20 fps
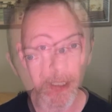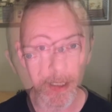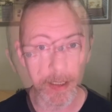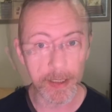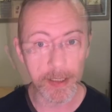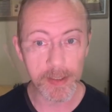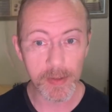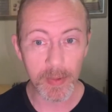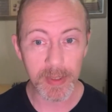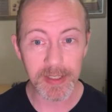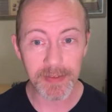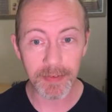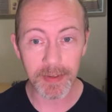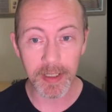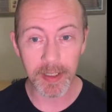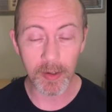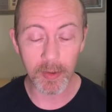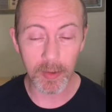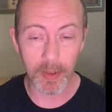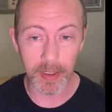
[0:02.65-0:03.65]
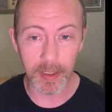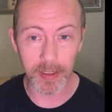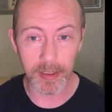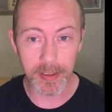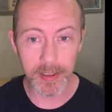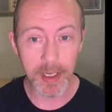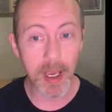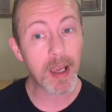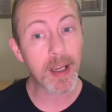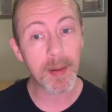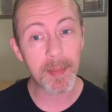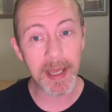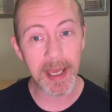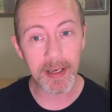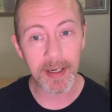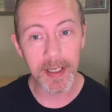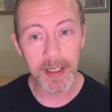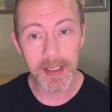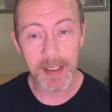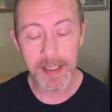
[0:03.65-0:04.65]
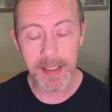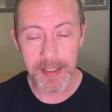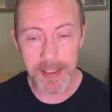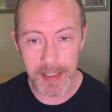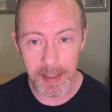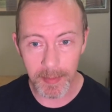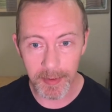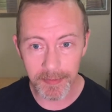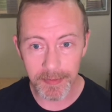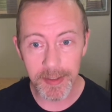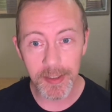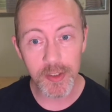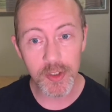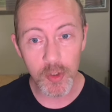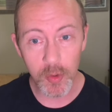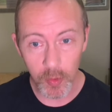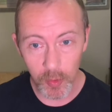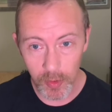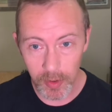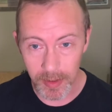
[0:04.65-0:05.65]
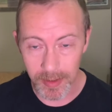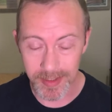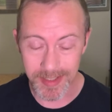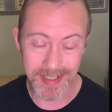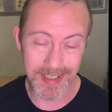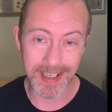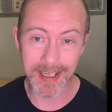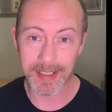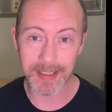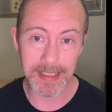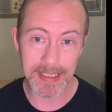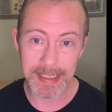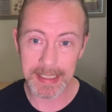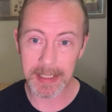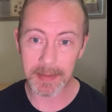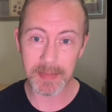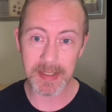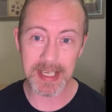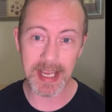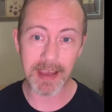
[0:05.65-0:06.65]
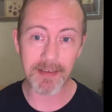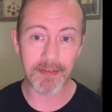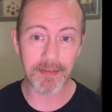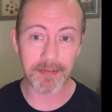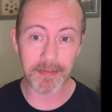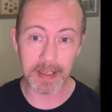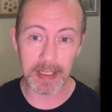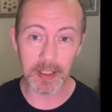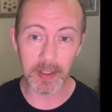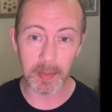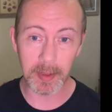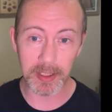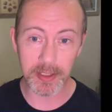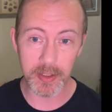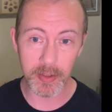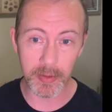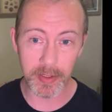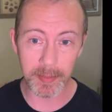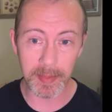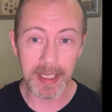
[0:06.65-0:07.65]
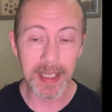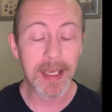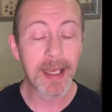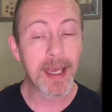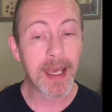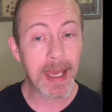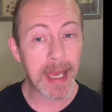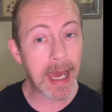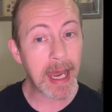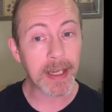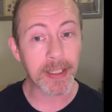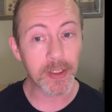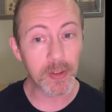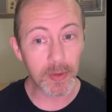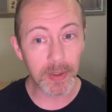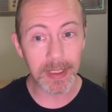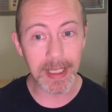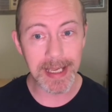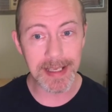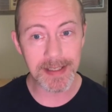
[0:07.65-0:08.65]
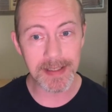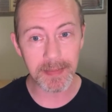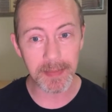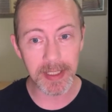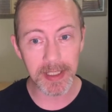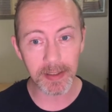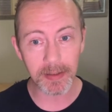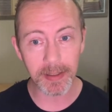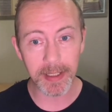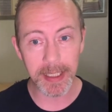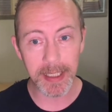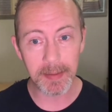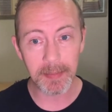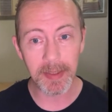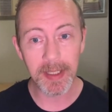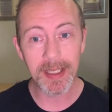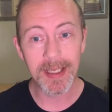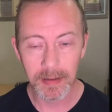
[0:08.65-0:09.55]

In this week's video, we're going to talk about some of the tools that D Ms have available to them, how to utilize them in your game,